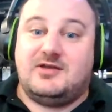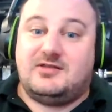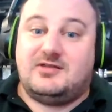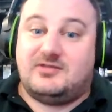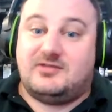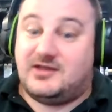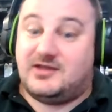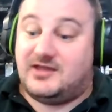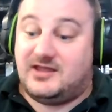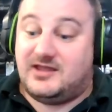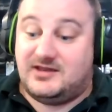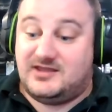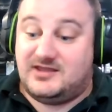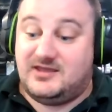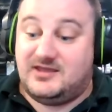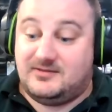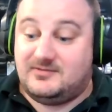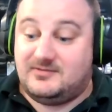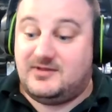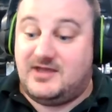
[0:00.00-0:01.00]
Wow. and,
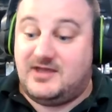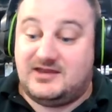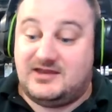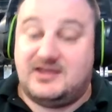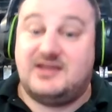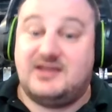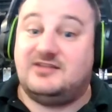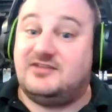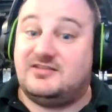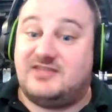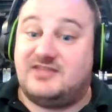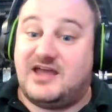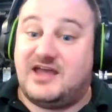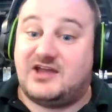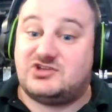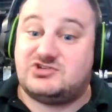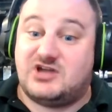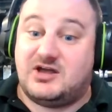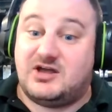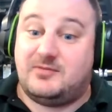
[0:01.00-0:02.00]
he, and he did
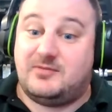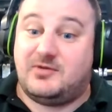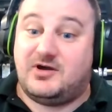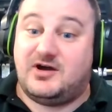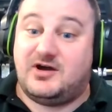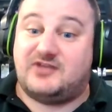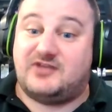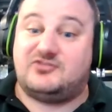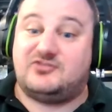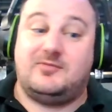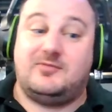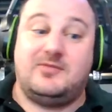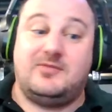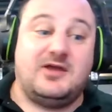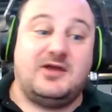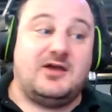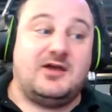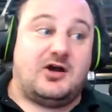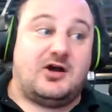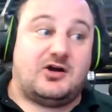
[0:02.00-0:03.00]
that job awesome.
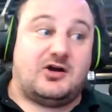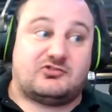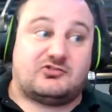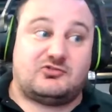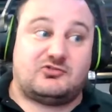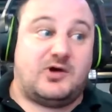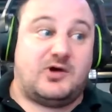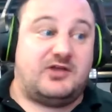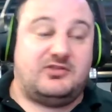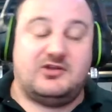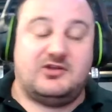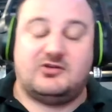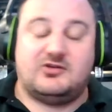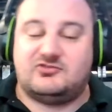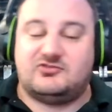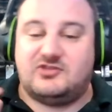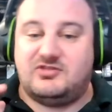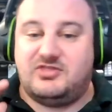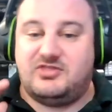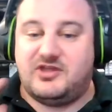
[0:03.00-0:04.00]
Our squad leaders
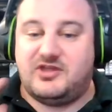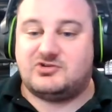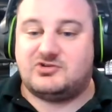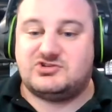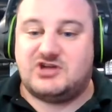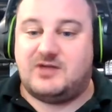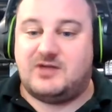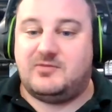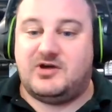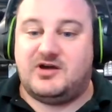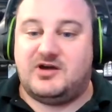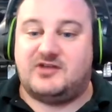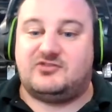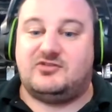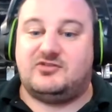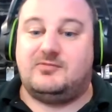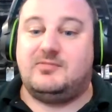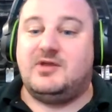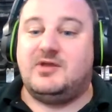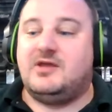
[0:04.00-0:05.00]
did their job
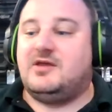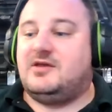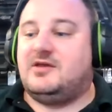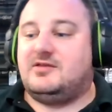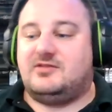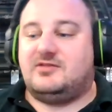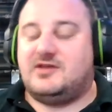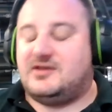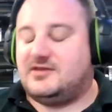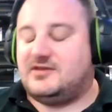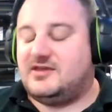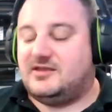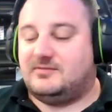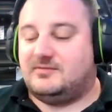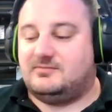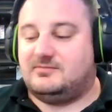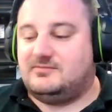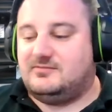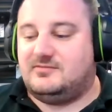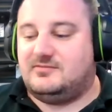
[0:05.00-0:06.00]
awesome. Like
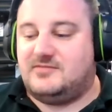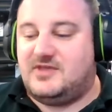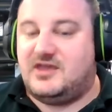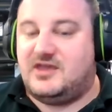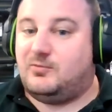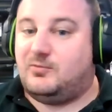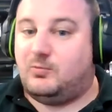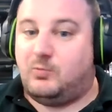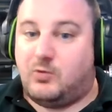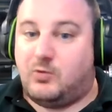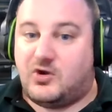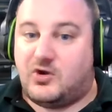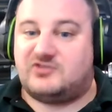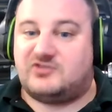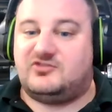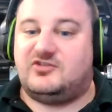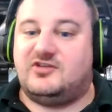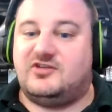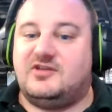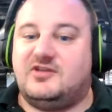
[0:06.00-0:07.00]
it it
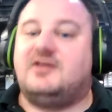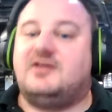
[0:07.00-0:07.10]
worked.